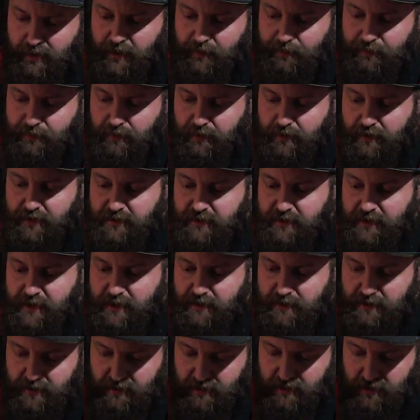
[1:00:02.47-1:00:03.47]

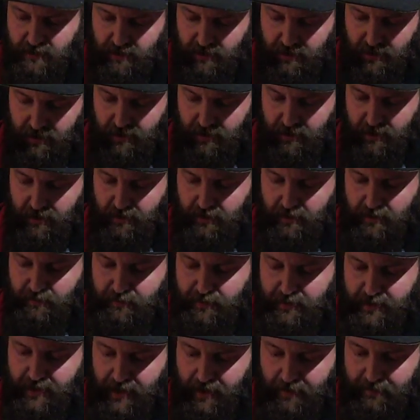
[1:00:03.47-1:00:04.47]
process,
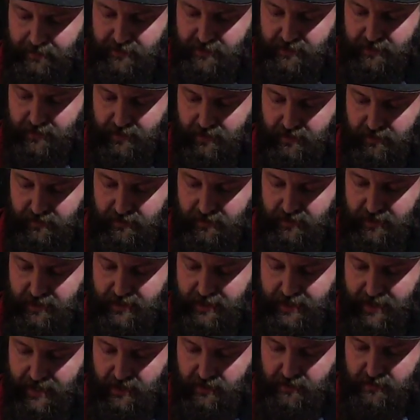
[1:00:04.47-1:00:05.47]
perhaps I could
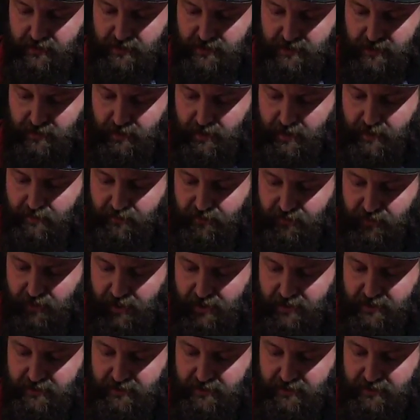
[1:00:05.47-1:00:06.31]
negate the time flux